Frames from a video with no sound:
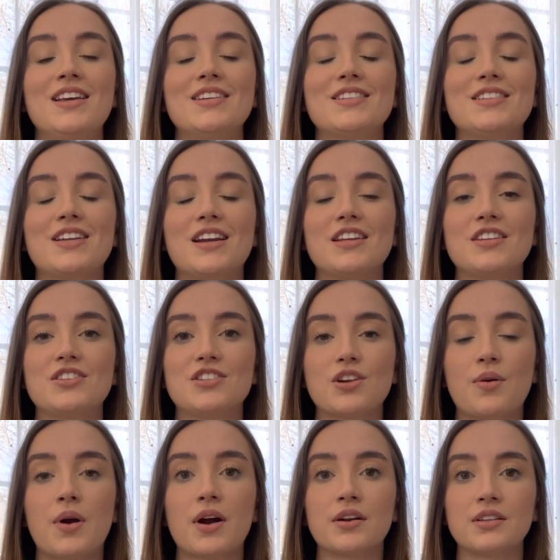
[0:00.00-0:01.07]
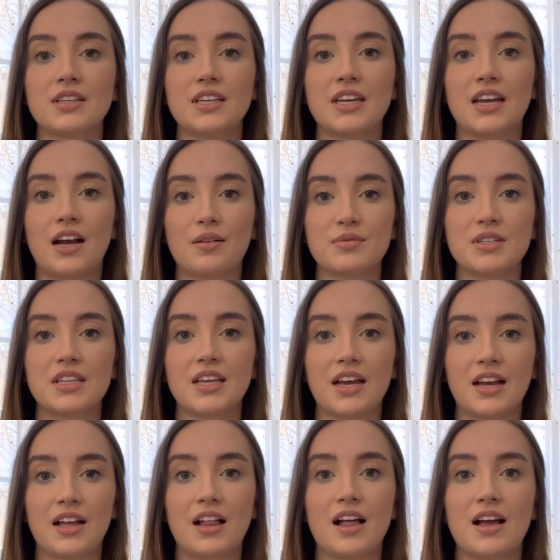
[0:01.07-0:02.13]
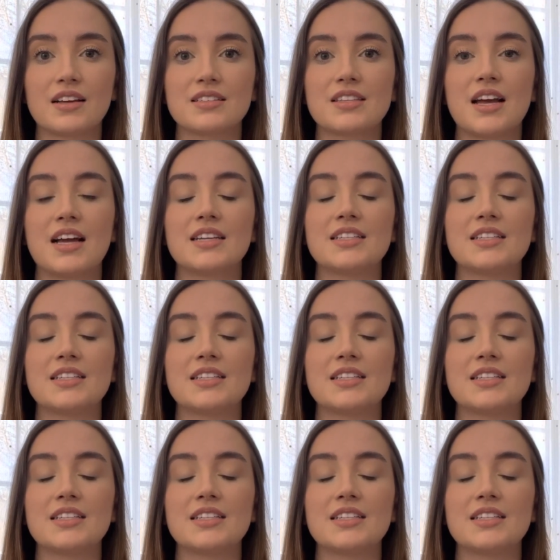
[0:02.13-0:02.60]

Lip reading: studied so hard leading up to the NCLEX that